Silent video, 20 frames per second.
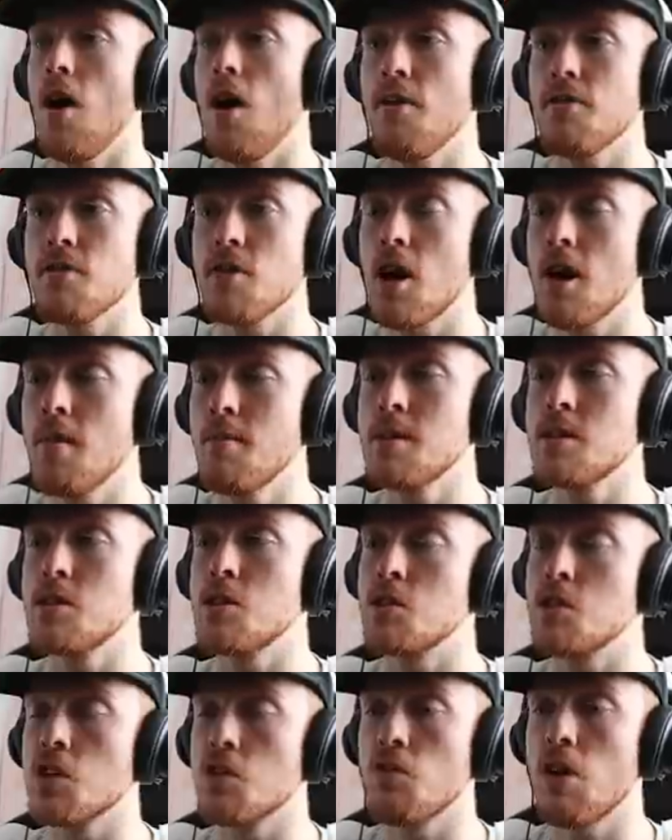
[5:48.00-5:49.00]
Halftime is
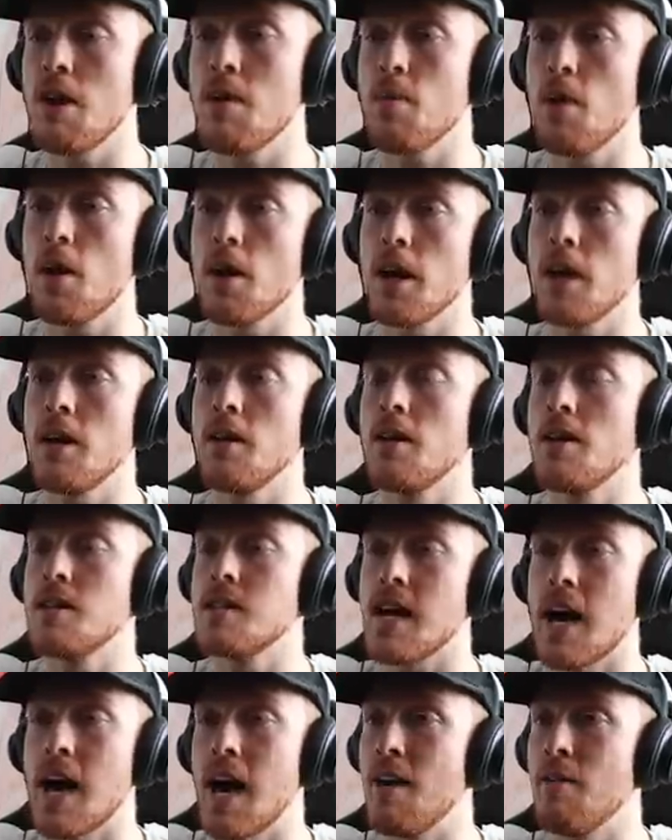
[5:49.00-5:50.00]
just a great plugin
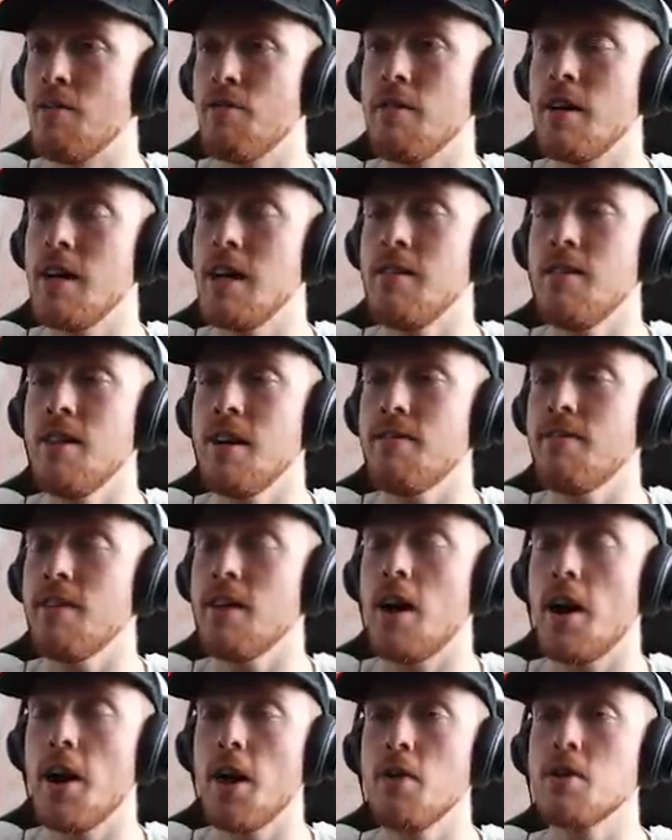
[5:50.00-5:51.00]
to have, even if
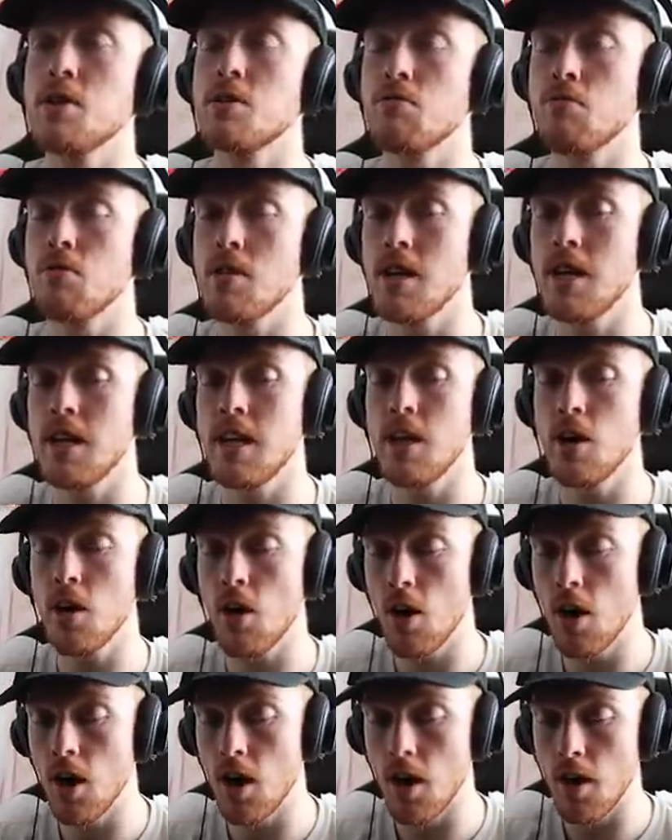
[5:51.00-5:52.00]
I know it's really
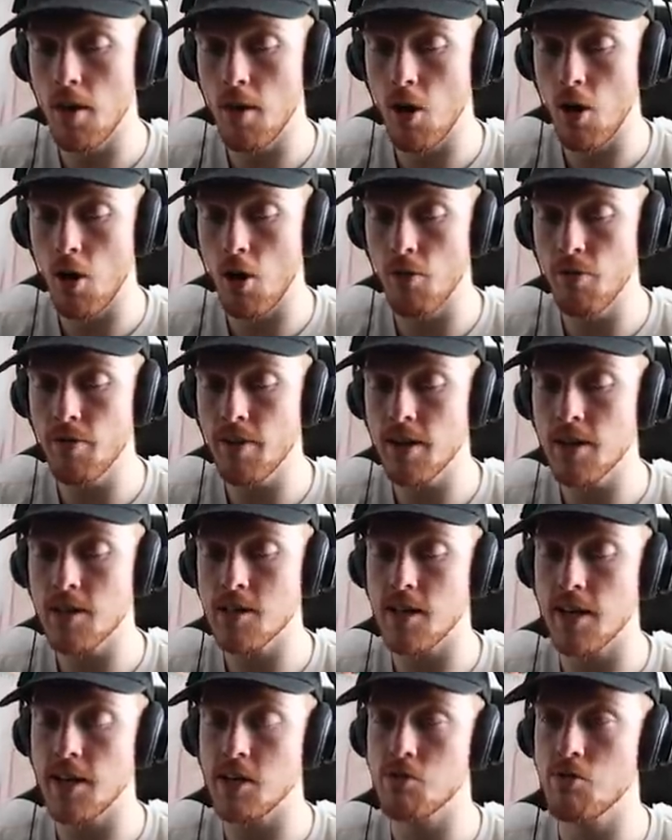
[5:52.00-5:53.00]
uh,
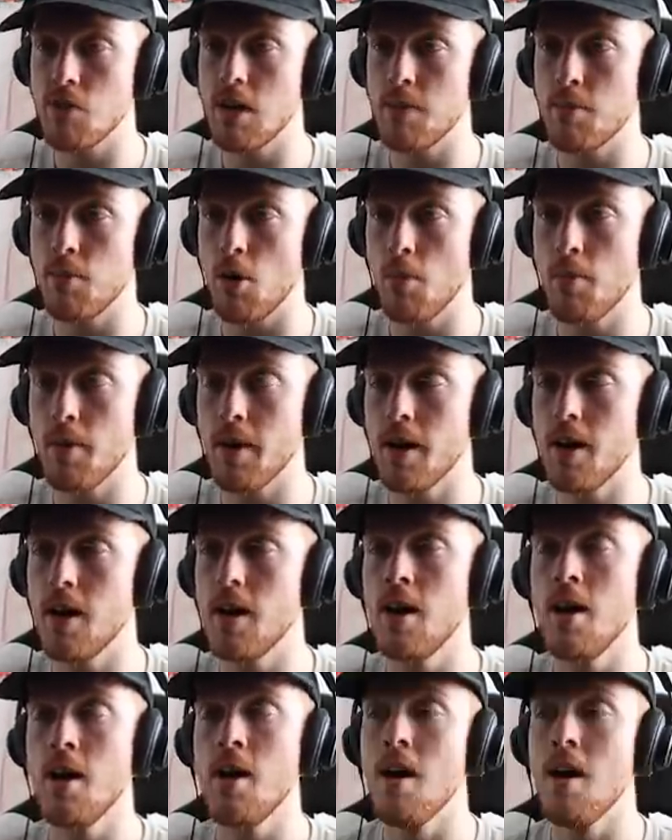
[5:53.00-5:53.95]
obvious and it's really popular,